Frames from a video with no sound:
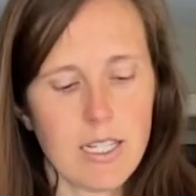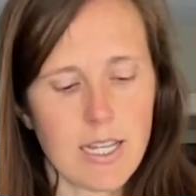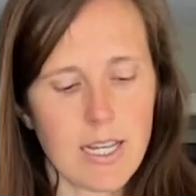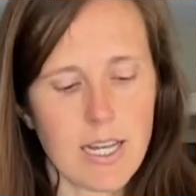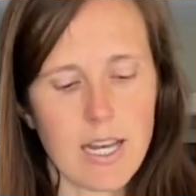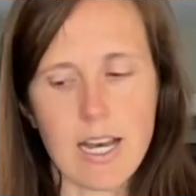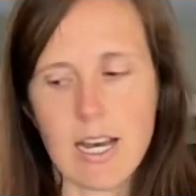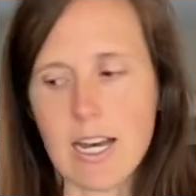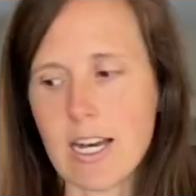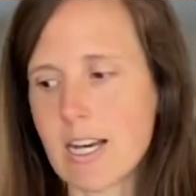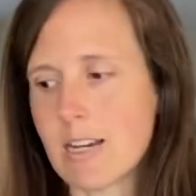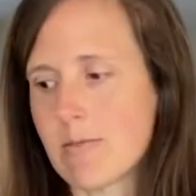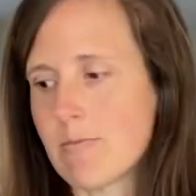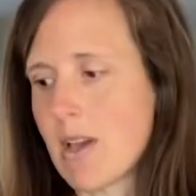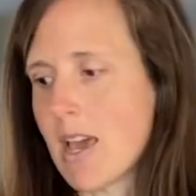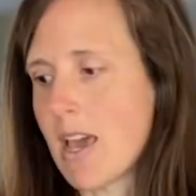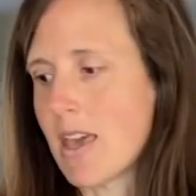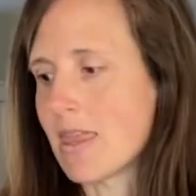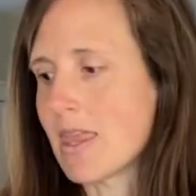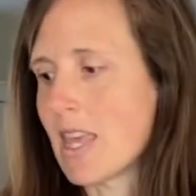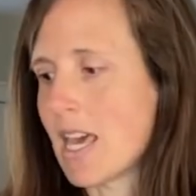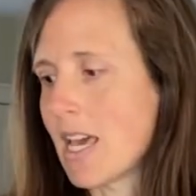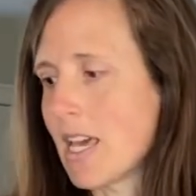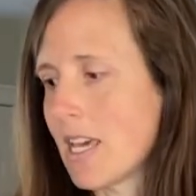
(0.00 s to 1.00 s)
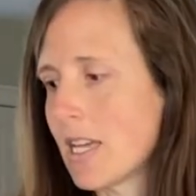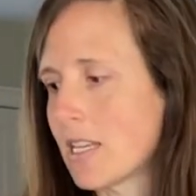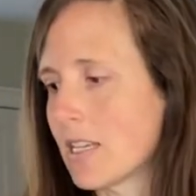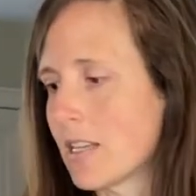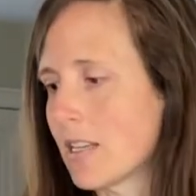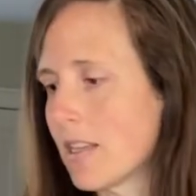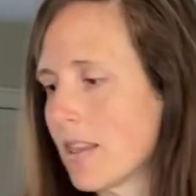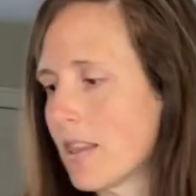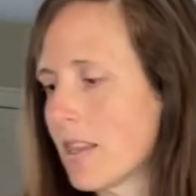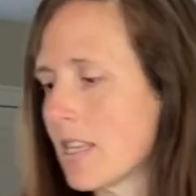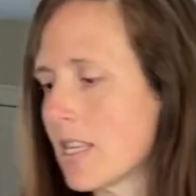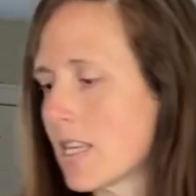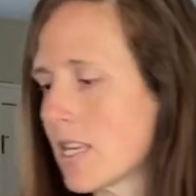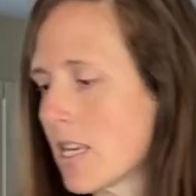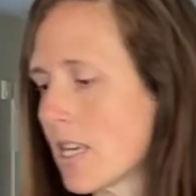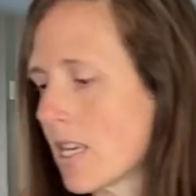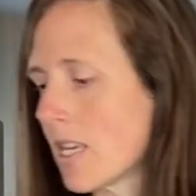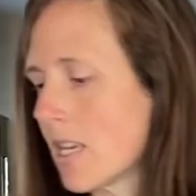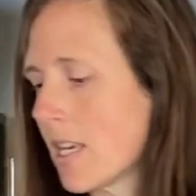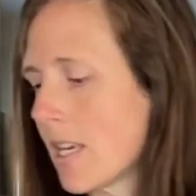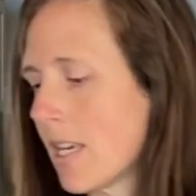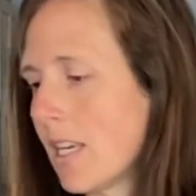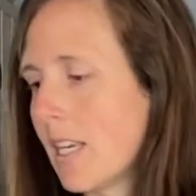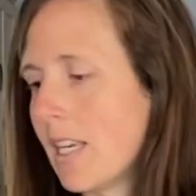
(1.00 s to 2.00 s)
Um, and then
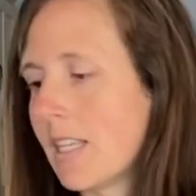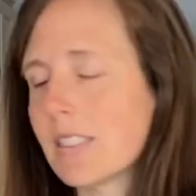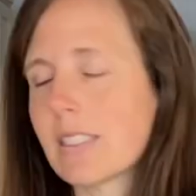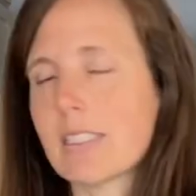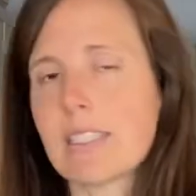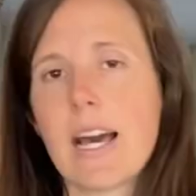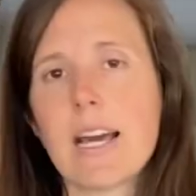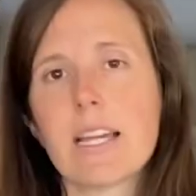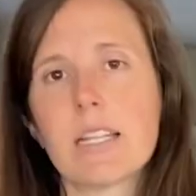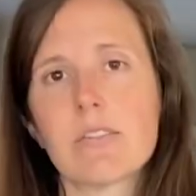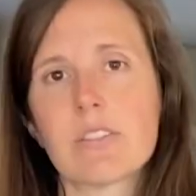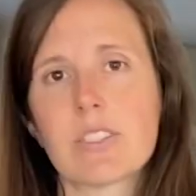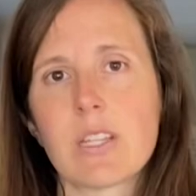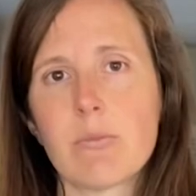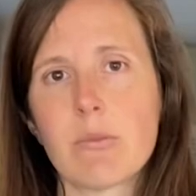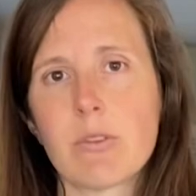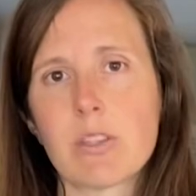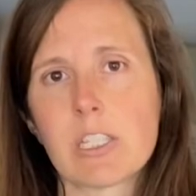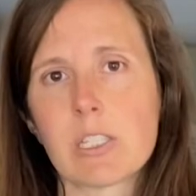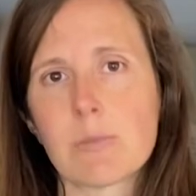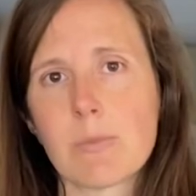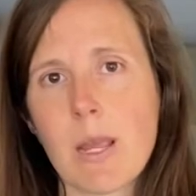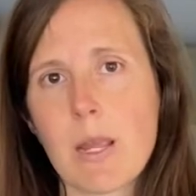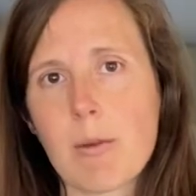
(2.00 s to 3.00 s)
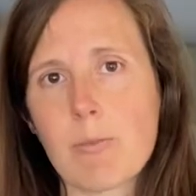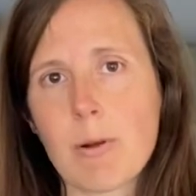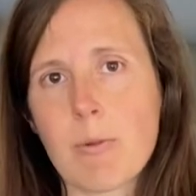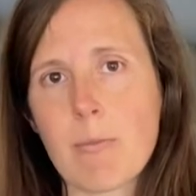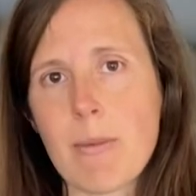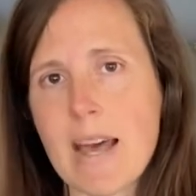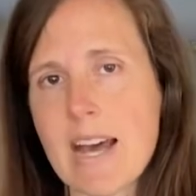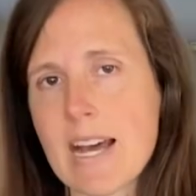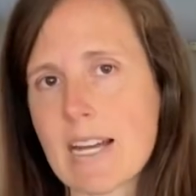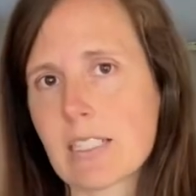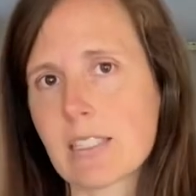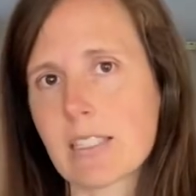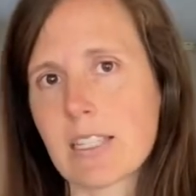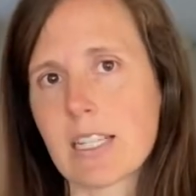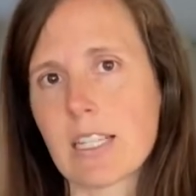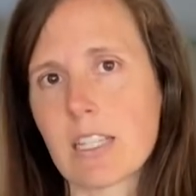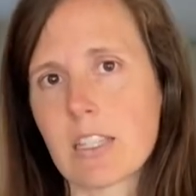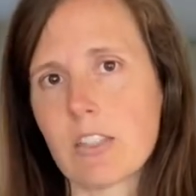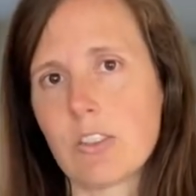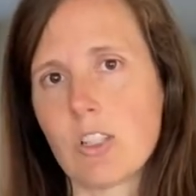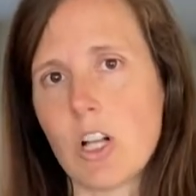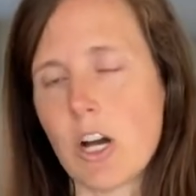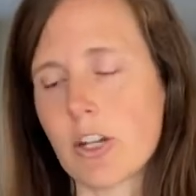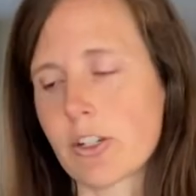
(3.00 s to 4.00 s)
the inside of some of these paper bags, like
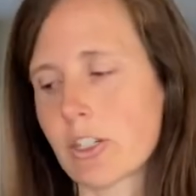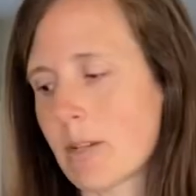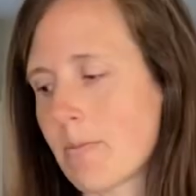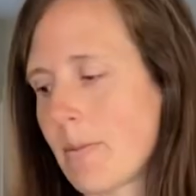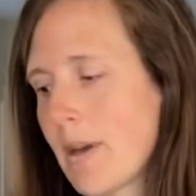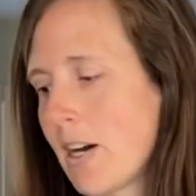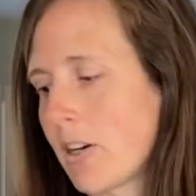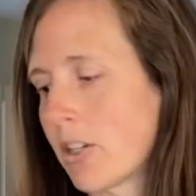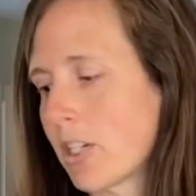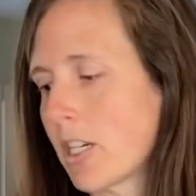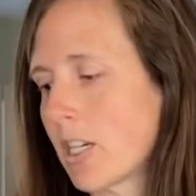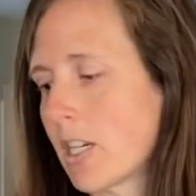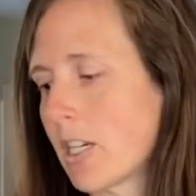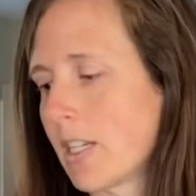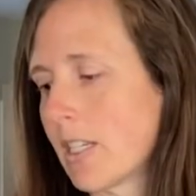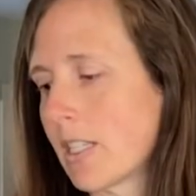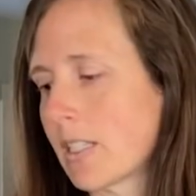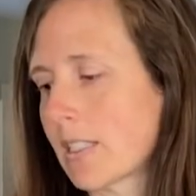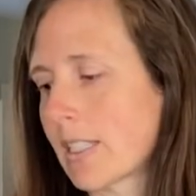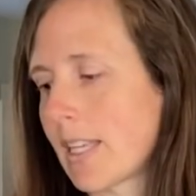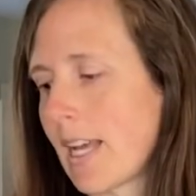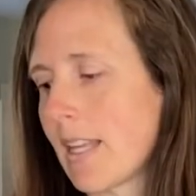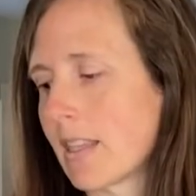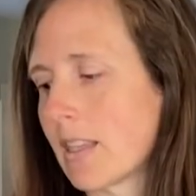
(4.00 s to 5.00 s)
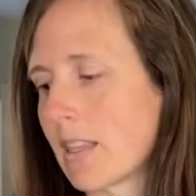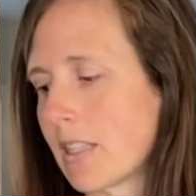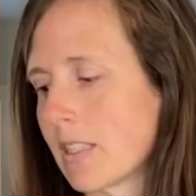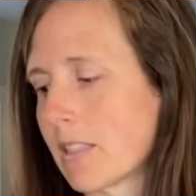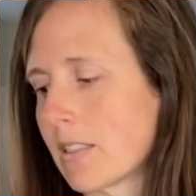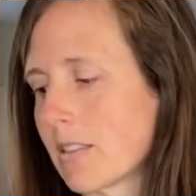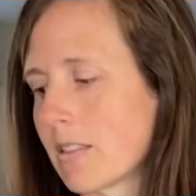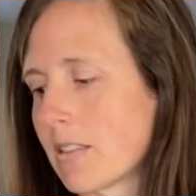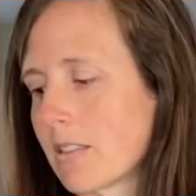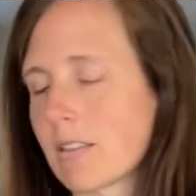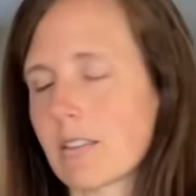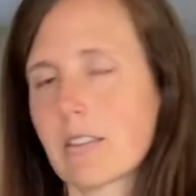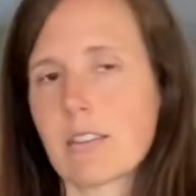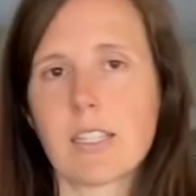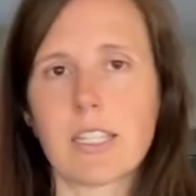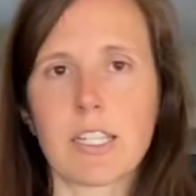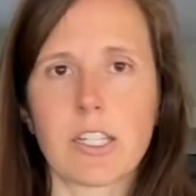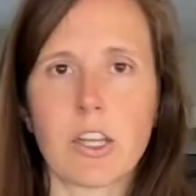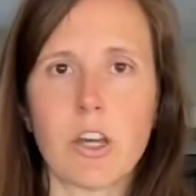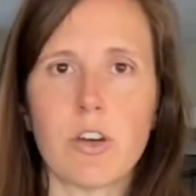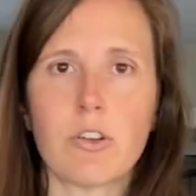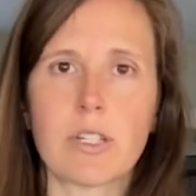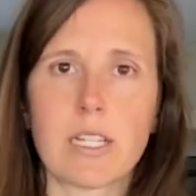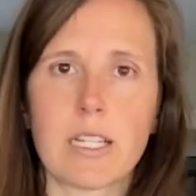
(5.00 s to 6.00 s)
the laundry powder, it's got this slick
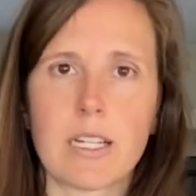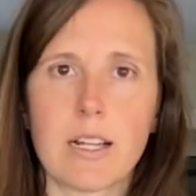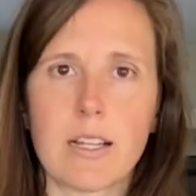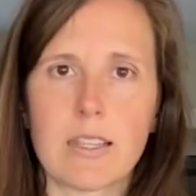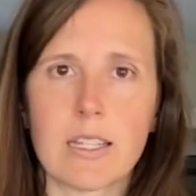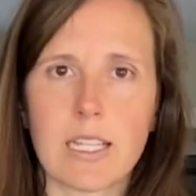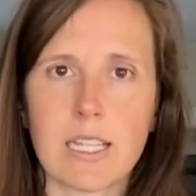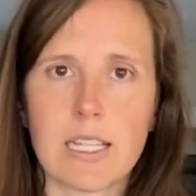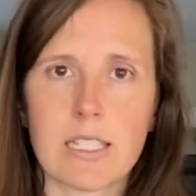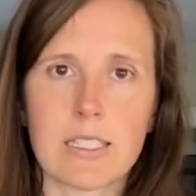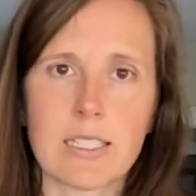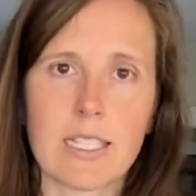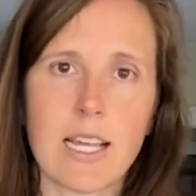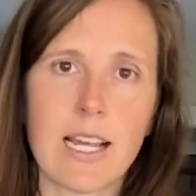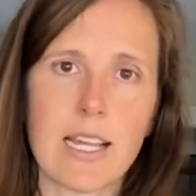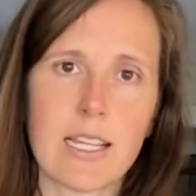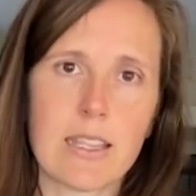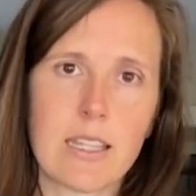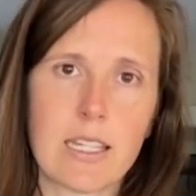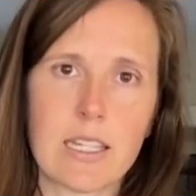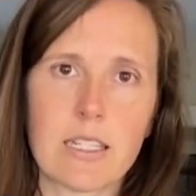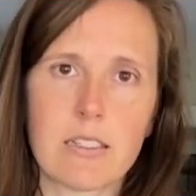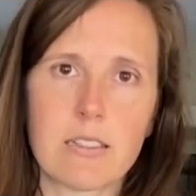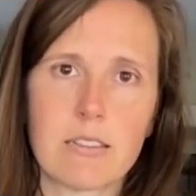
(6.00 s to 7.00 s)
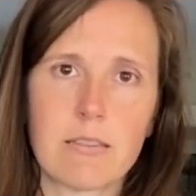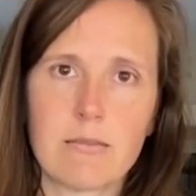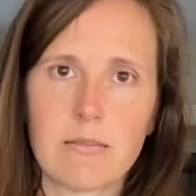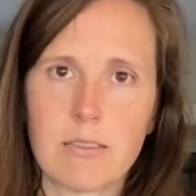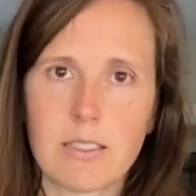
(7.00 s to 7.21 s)
coating on the inside that,